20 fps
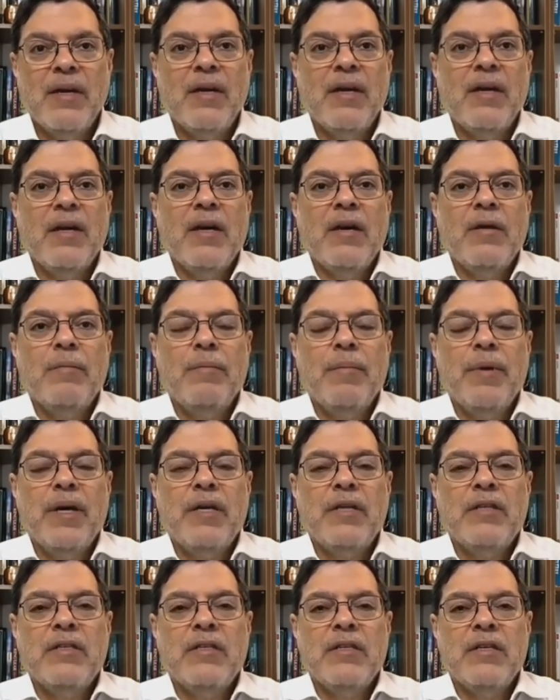But
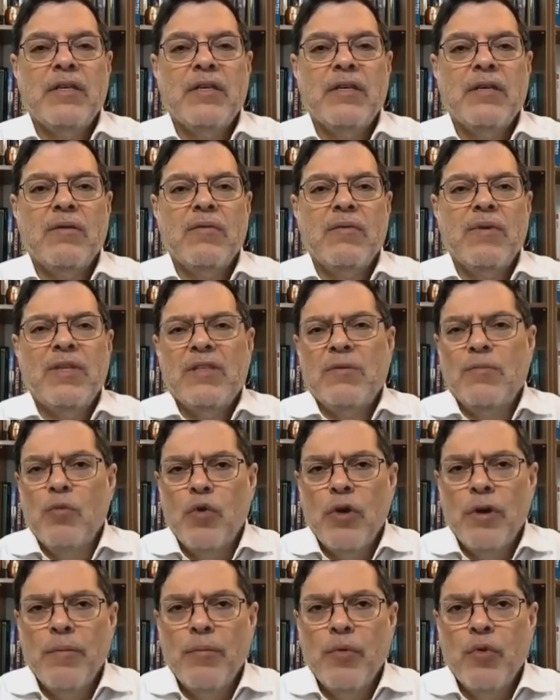what is more
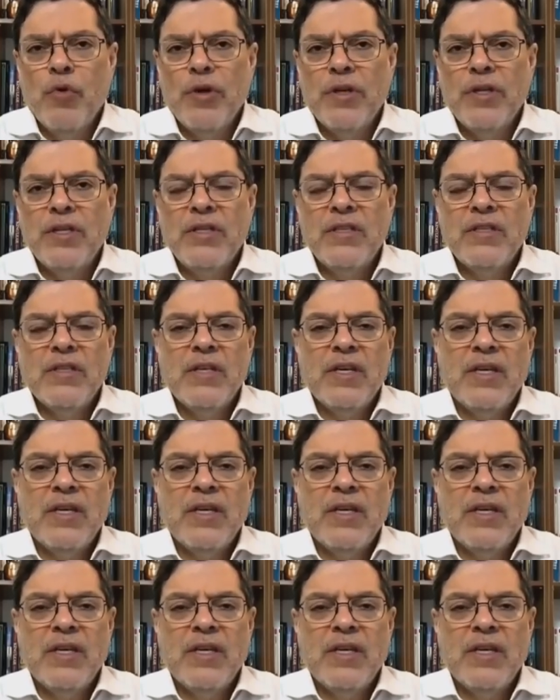important is that